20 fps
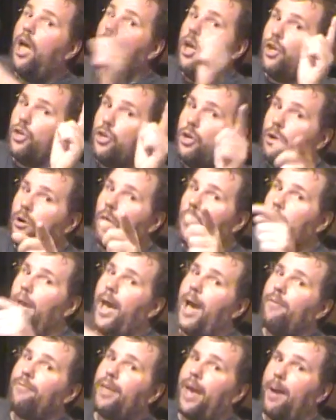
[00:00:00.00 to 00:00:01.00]
You don't
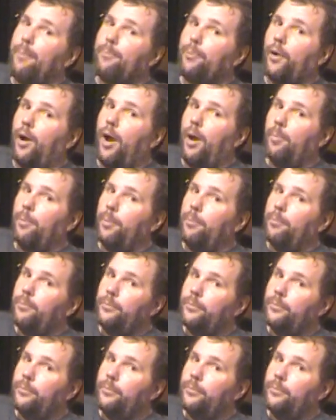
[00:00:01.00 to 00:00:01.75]
have that problem.